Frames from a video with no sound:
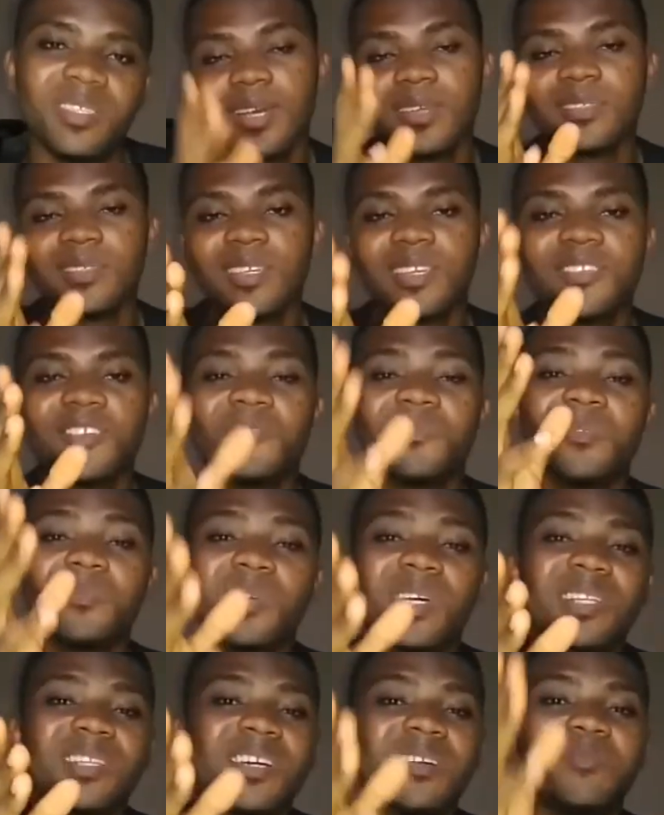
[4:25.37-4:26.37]
And the set of
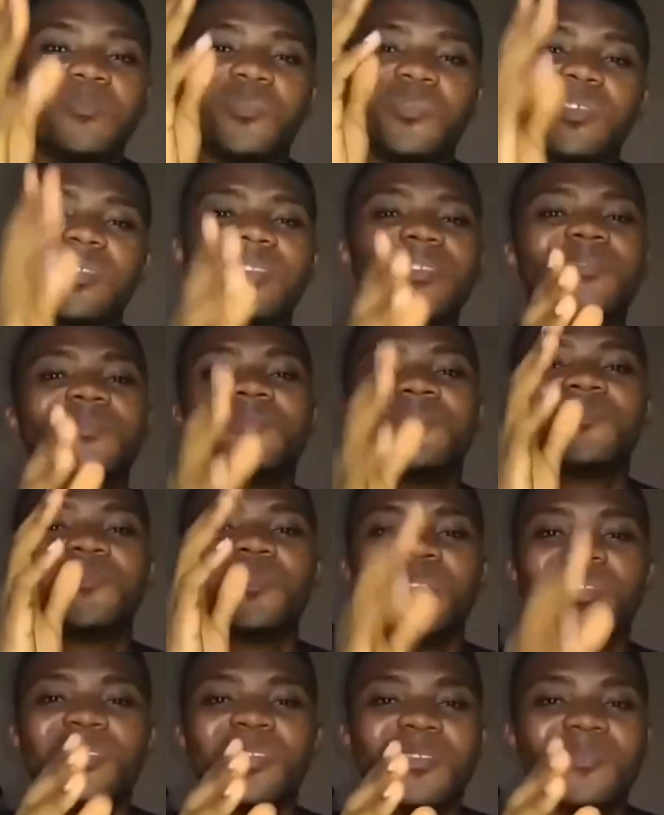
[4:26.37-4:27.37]
people that are mostly
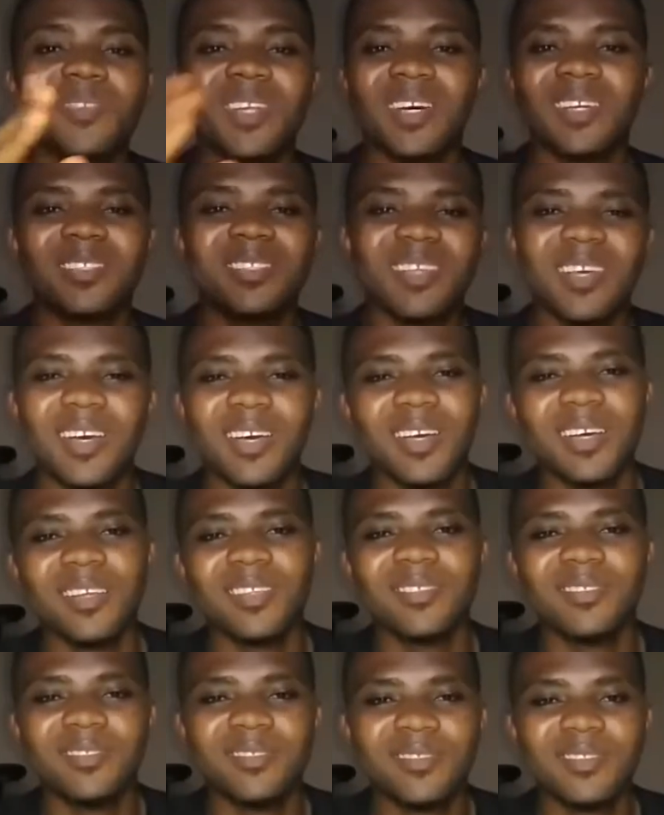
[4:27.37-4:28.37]
fond of that
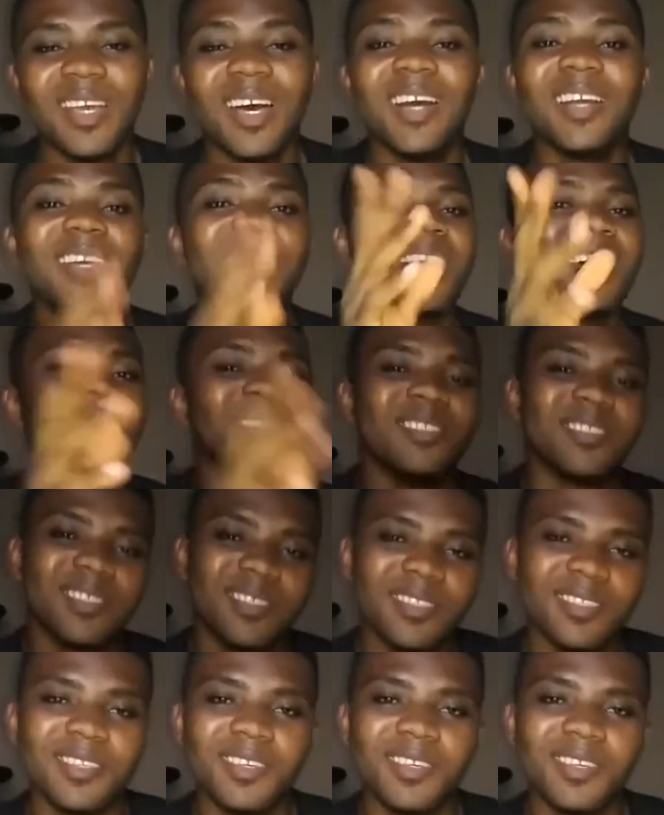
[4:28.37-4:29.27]
are guys.